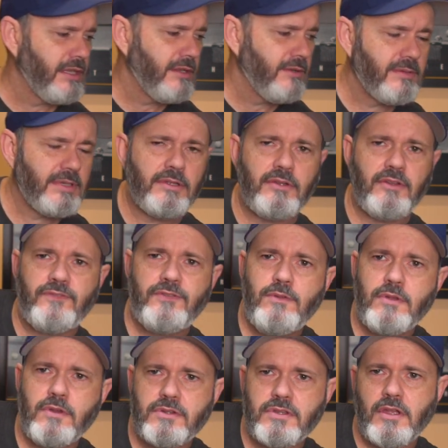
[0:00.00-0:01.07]
Well, a few
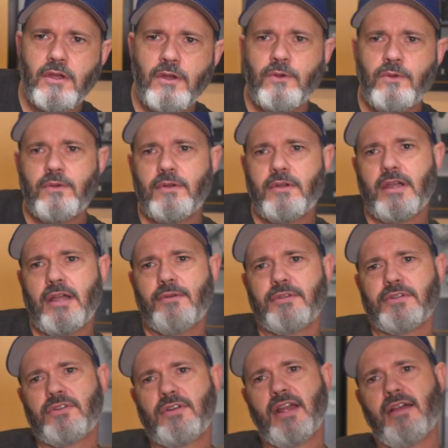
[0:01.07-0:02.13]
years ago, I
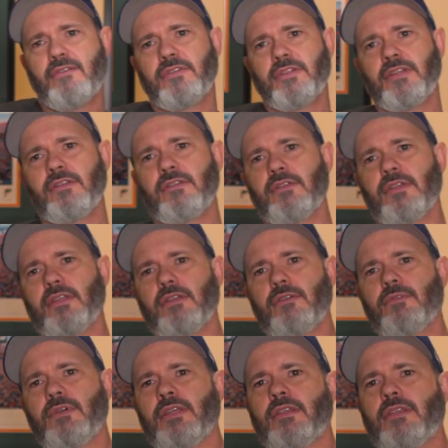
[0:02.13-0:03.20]
was traveling
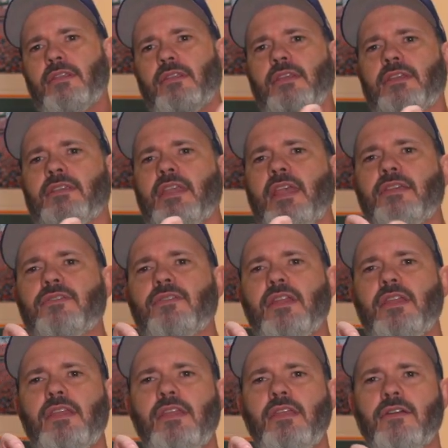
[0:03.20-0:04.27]
with this case
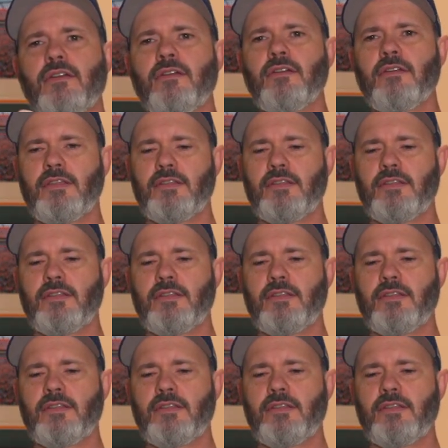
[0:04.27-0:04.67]
right here.